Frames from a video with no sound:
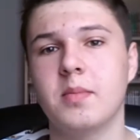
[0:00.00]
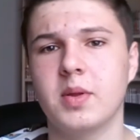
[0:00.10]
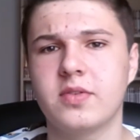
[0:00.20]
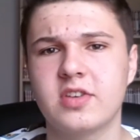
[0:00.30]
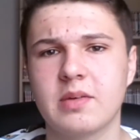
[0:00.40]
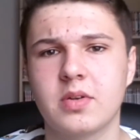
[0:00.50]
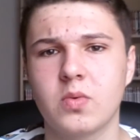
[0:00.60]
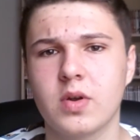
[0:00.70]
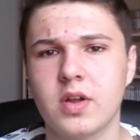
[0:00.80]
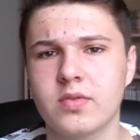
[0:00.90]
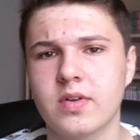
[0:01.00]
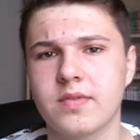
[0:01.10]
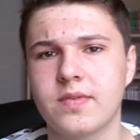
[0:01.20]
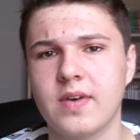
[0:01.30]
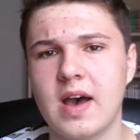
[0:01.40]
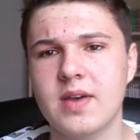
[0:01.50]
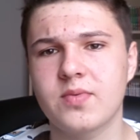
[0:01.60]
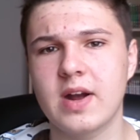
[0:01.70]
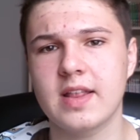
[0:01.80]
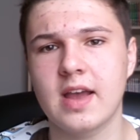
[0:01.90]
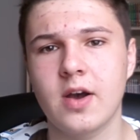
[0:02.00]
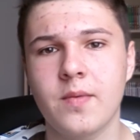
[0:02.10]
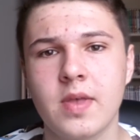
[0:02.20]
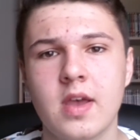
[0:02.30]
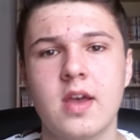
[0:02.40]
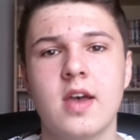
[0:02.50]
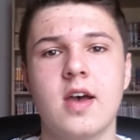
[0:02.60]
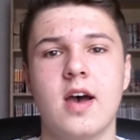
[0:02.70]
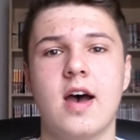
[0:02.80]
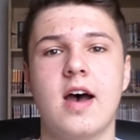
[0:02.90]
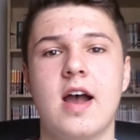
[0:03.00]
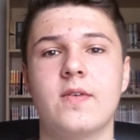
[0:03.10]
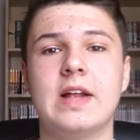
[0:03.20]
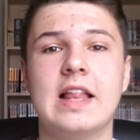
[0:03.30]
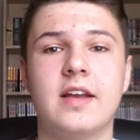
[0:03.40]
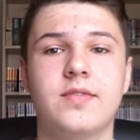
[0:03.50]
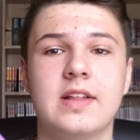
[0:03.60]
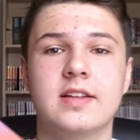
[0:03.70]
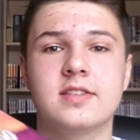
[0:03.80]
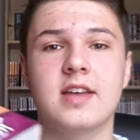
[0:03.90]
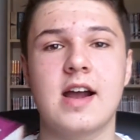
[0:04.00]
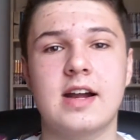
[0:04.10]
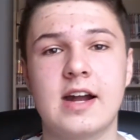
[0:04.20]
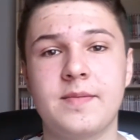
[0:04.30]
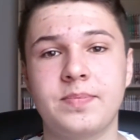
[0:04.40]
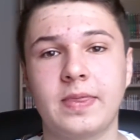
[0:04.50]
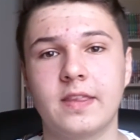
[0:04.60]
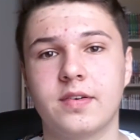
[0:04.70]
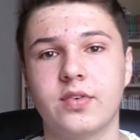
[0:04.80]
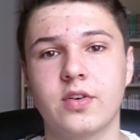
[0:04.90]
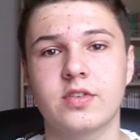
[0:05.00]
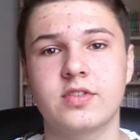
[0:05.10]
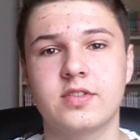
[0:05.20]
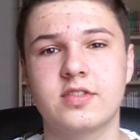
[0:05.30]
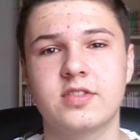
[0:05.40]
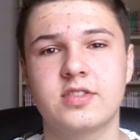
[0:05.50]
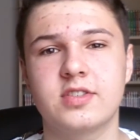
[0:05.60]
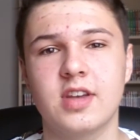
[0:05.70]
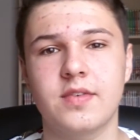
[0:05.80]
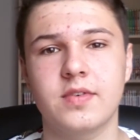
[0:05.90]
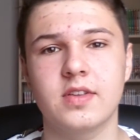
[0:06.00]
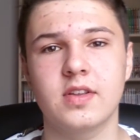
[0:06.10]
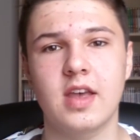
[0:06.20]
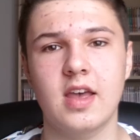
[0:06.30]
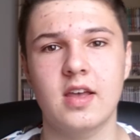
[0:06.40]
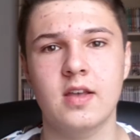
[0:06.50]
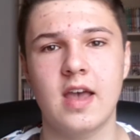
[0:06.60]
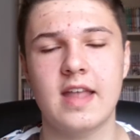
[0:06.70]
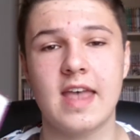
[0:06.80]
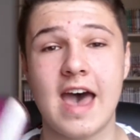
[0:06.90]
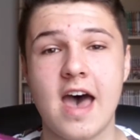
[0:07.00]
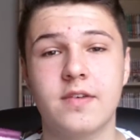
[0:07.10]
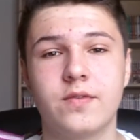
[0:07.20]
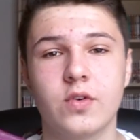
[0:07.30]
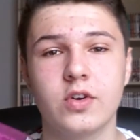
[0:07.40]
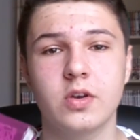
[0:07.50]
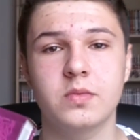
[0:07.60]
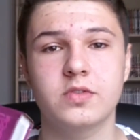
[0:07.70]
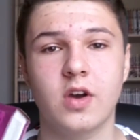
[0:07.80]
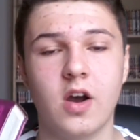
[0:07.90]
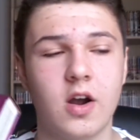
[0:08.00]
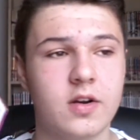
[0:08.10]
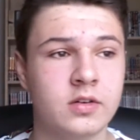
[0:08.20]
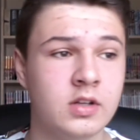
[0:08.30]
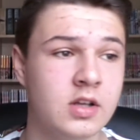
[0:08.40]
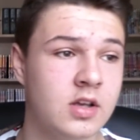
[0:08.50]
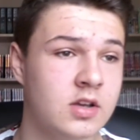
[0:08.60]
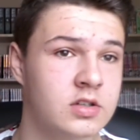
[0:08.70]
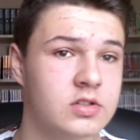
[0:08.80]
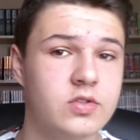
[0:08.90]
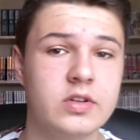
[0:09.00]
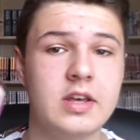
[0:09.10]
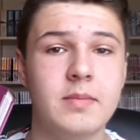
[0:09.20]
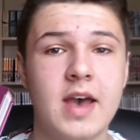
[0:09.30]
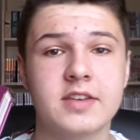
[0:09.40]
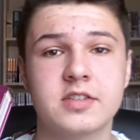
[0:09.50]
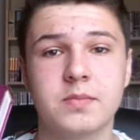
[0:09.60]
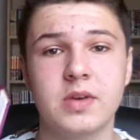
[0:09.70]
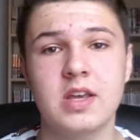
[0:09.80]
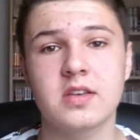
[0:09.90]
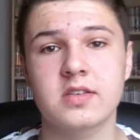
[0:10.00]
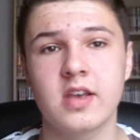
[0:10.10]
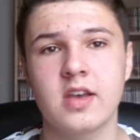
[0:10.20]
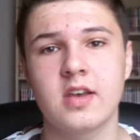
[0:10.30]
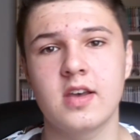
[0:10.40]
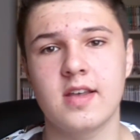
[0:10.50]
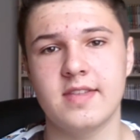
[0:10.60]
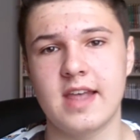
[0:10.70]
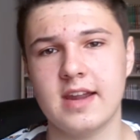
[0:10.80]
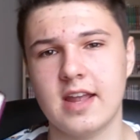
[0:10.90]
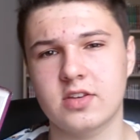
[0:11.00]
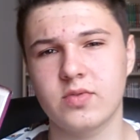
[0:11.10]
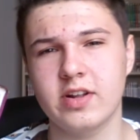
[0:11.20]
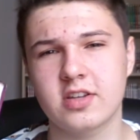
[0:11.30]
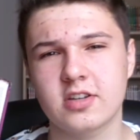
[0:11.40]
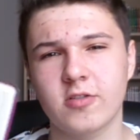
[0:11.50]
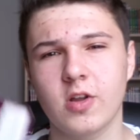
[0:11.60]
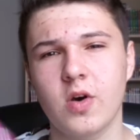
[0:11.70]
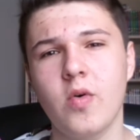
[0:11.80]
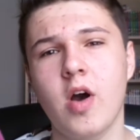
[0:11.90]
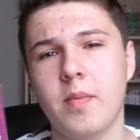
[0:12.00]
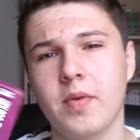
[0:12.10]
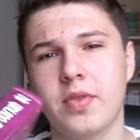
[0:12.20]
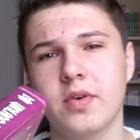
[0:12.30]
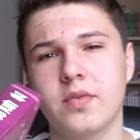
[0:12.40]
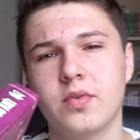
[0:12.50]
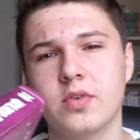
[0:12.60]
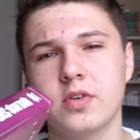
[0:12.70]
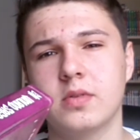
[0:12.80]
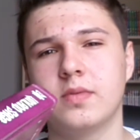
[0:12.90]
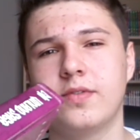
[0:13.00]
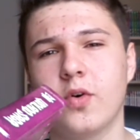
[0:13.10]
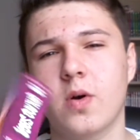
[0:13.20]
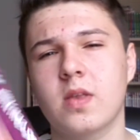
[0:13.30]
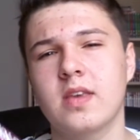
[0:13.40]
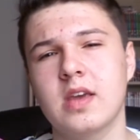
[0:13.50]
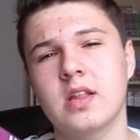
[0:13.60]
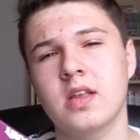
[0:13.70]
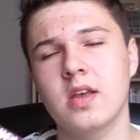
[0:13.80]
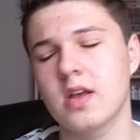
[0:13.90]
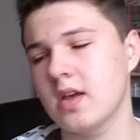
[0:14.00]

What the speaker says: I'm at chapter 105 right now. I really like Vinland Saga. The first 7.5 volumes are truly a masterpiece. Then it gets really slow up until volume 14,